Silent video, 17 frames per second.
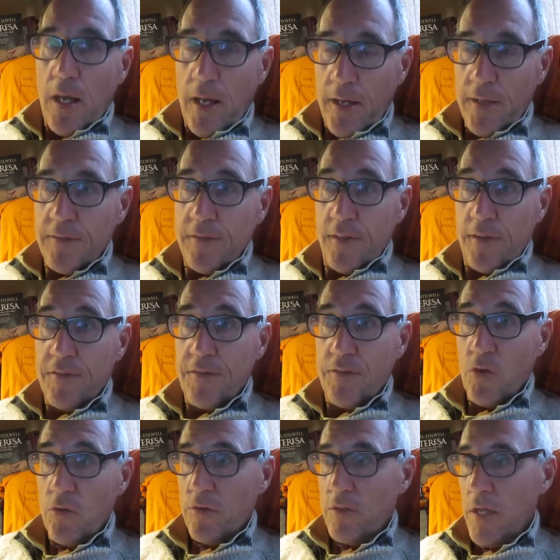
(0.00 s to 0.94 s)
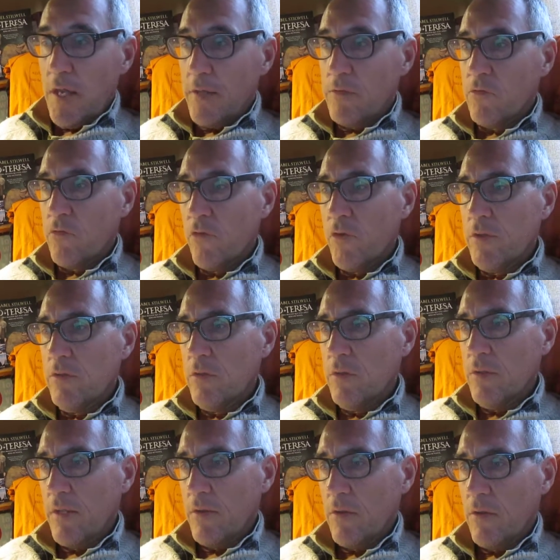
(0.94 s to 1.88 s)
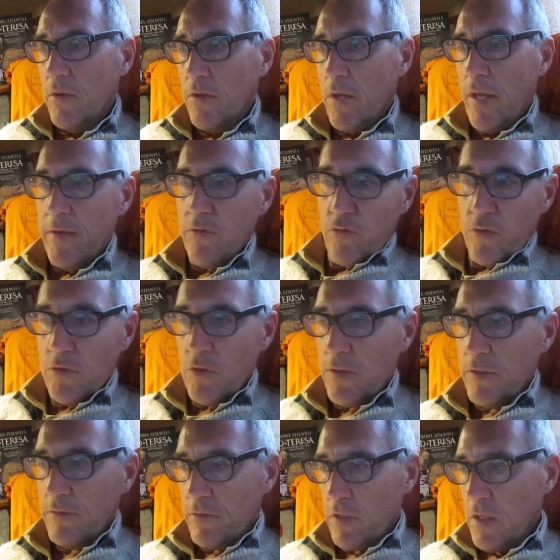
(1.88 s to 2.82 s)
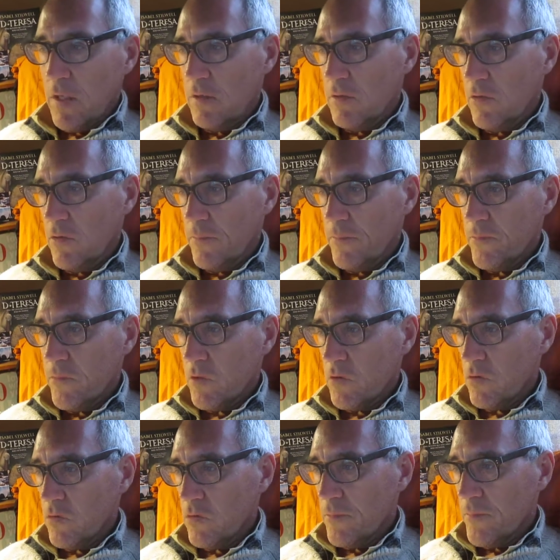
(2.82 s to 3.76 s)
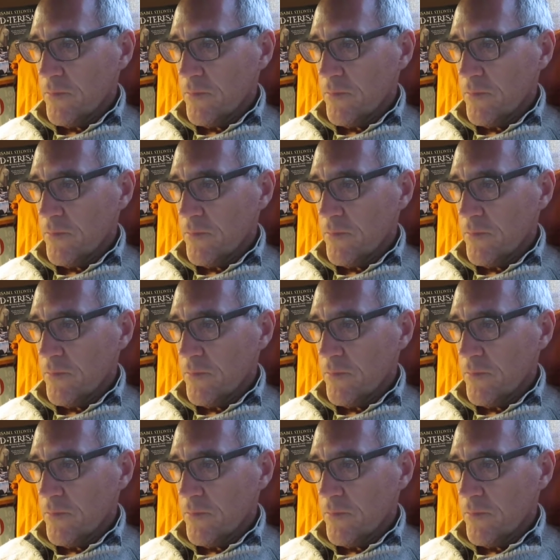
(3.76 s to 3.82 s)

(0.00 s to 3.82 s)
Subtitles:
and their son, the Henry the Navigator. So